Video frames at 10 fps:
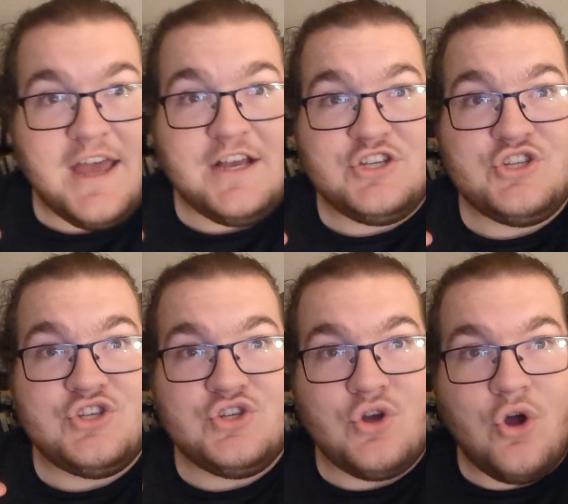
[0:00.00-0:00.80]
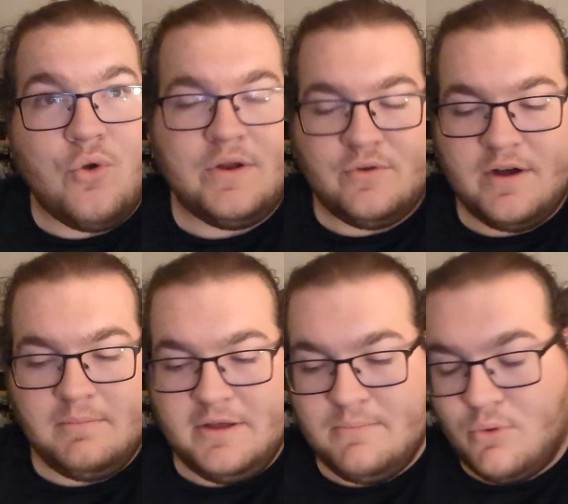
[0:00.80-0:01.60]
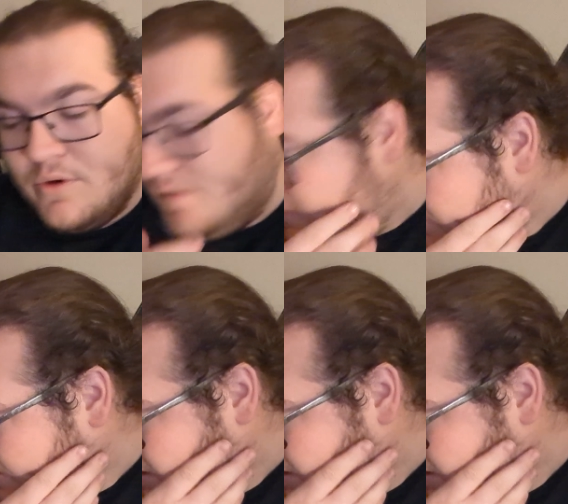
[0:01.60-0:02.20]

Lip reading: is so incredibly important.